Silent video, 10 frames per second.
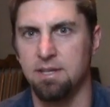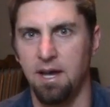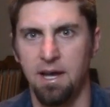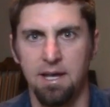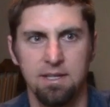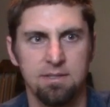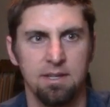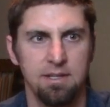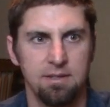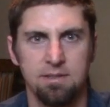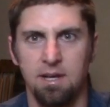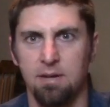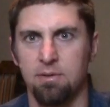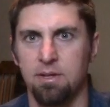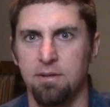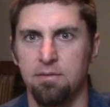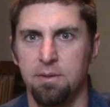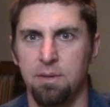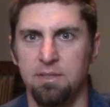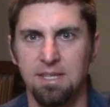guys and you can talk with other
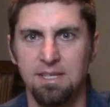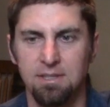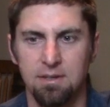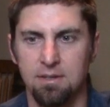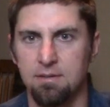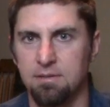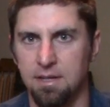females easier,